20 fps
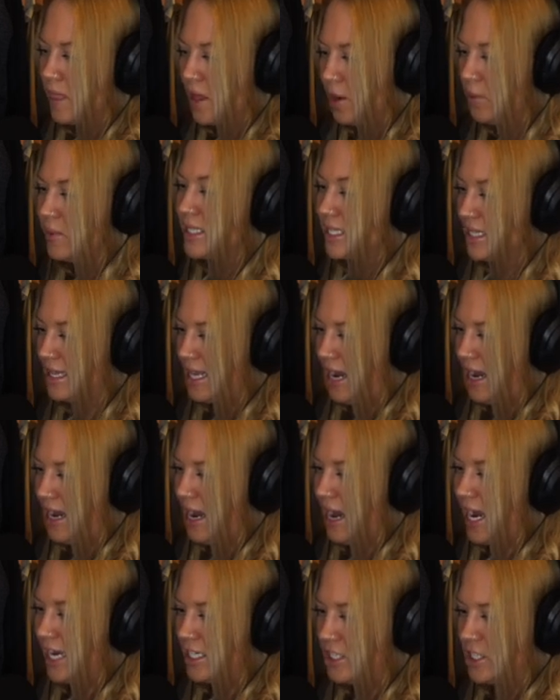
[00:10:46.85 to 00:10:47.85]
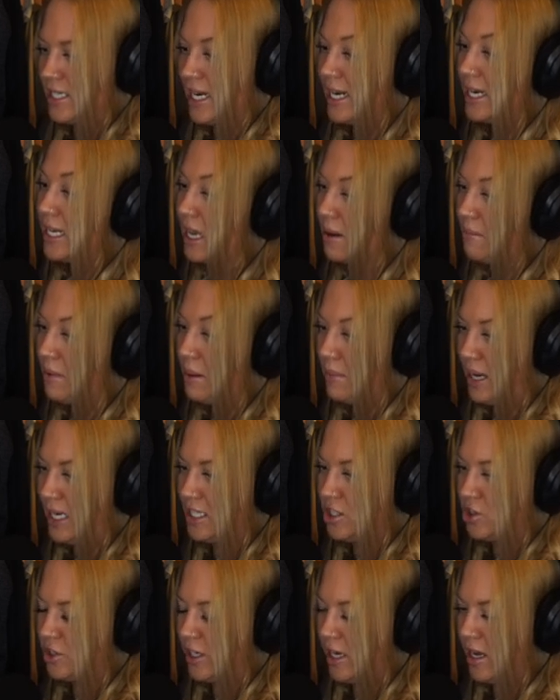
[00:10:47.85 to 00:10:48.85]
It wasn't that. I just had to get my
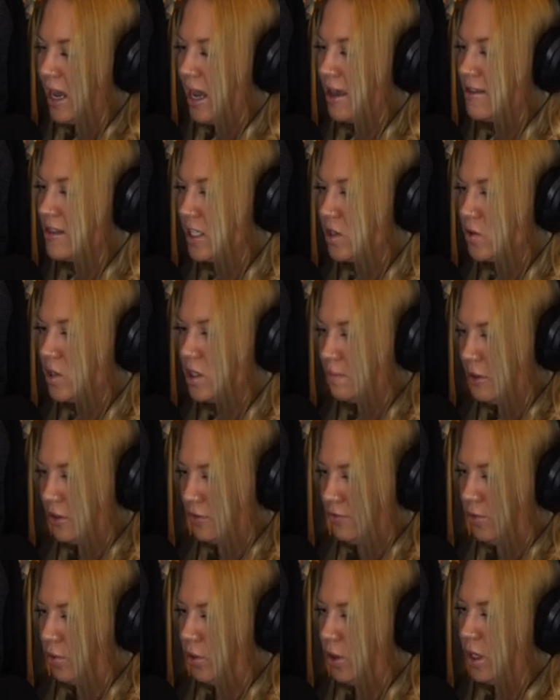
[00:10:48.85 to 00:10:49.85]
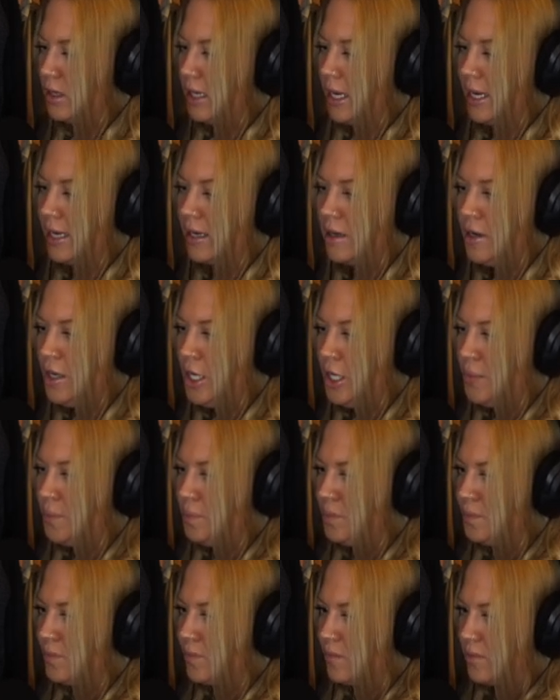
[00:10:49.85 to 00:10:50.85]
mind straight. And this was before, like,
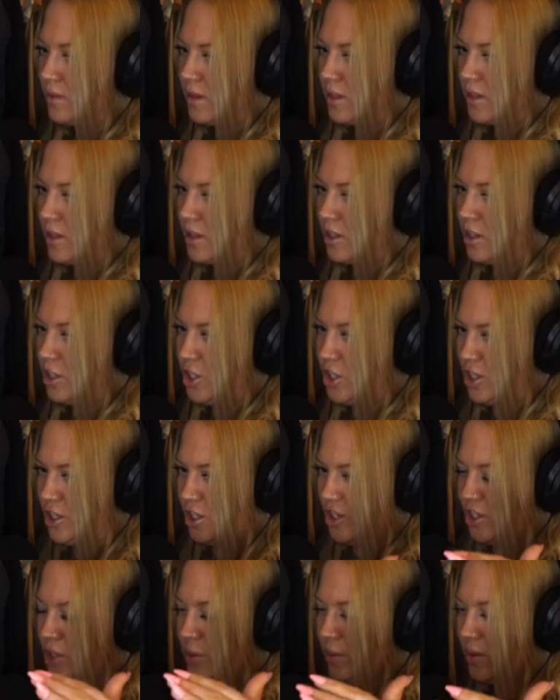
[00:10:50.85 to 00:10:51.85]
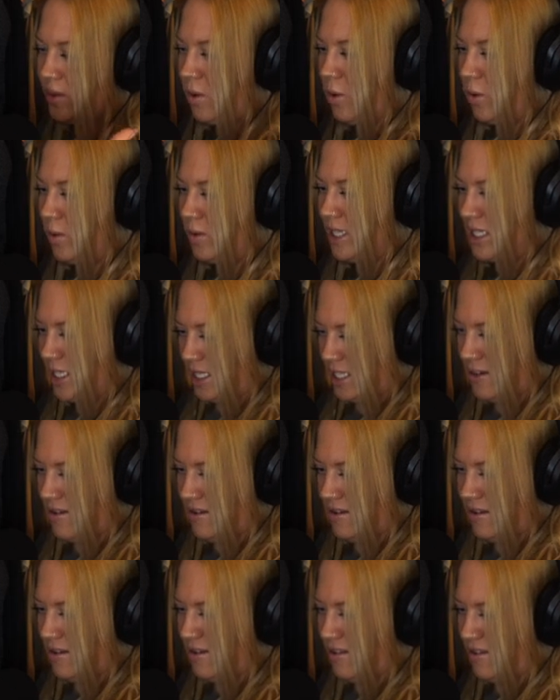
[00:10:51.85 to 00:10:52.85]
you would only
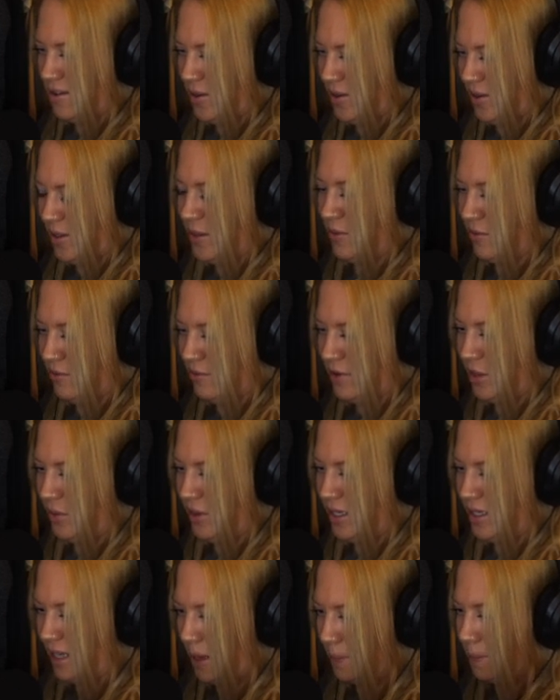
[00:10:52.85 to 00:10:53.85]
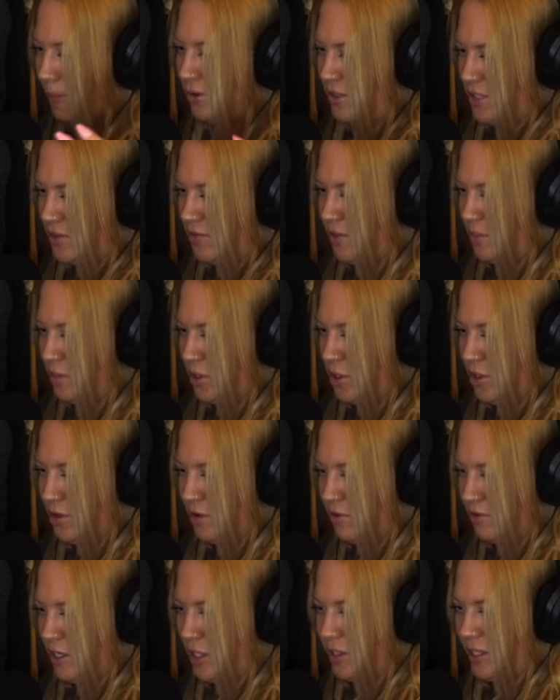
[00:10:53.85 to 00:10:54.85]
see who you were following, like posts from who you
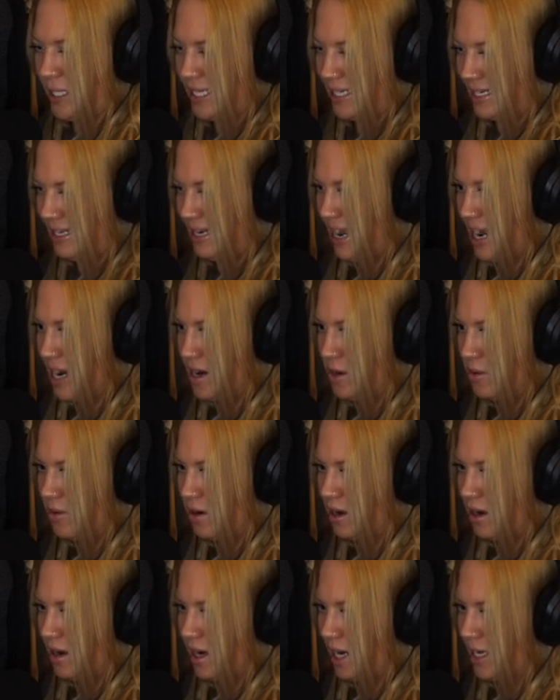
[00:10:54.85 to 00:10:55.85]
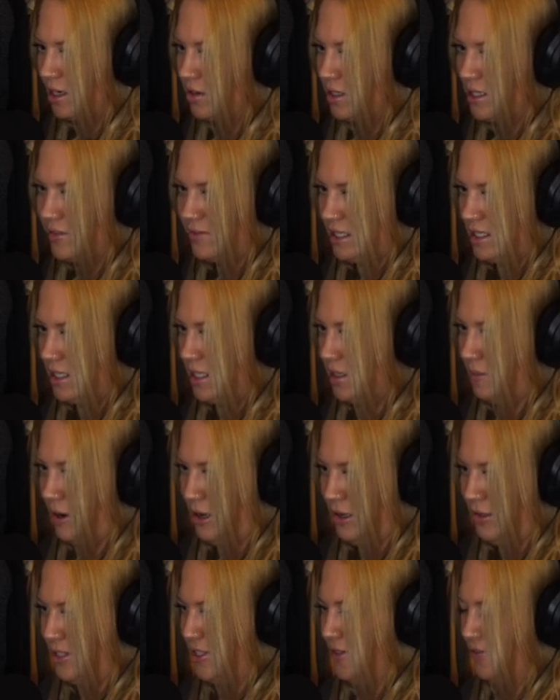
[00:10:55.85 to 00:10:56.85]
were following. Now I don't even see
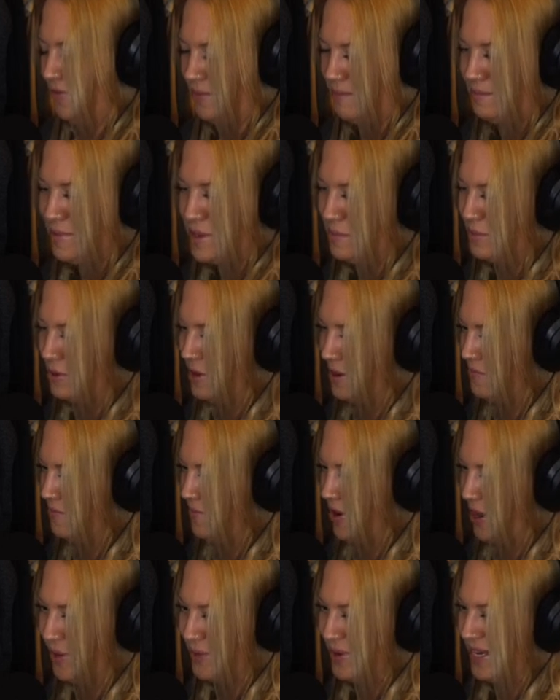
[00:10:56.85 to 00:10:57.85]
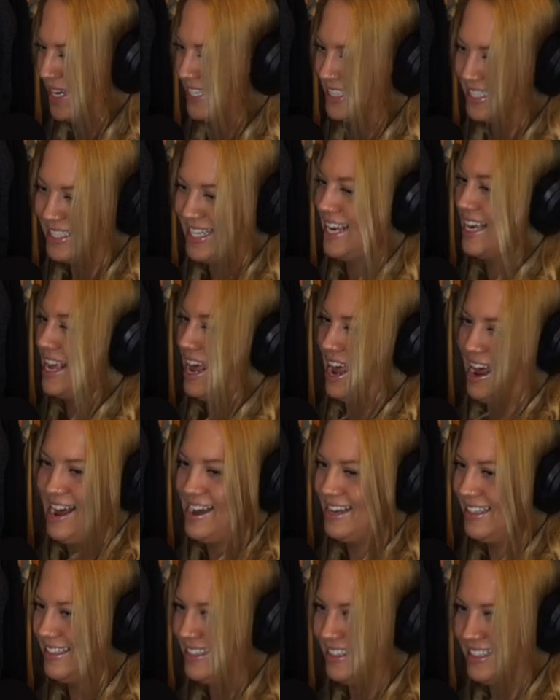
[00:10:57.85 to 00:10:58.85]
posts from people I'm following. It's like
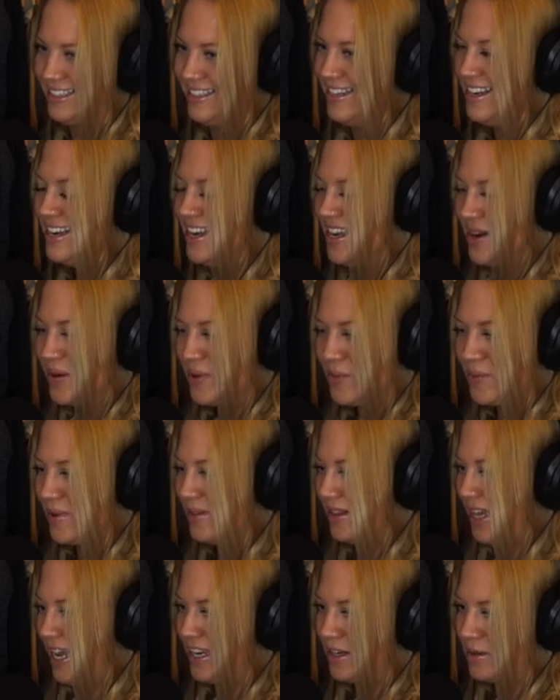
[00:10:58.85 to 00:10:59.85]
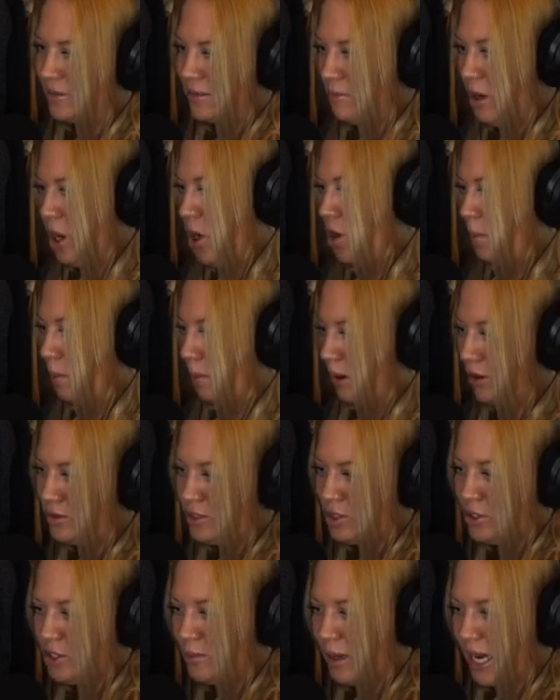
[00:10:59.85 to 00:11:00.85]
ads and like, oh,
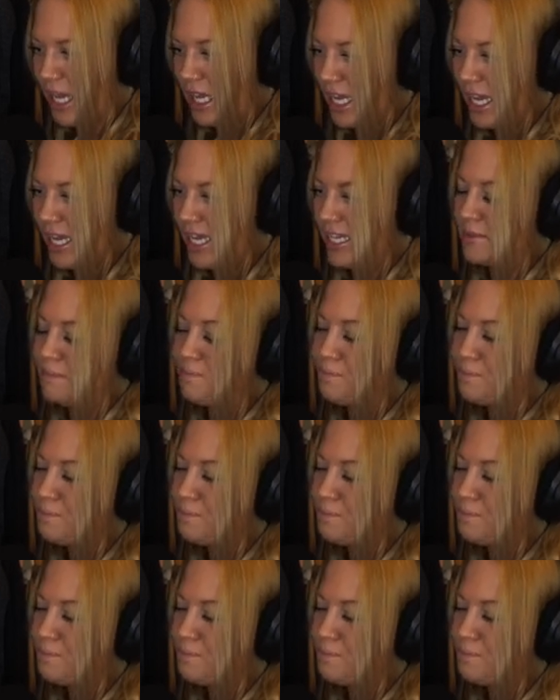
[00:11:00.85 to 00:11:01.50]
posts you might like.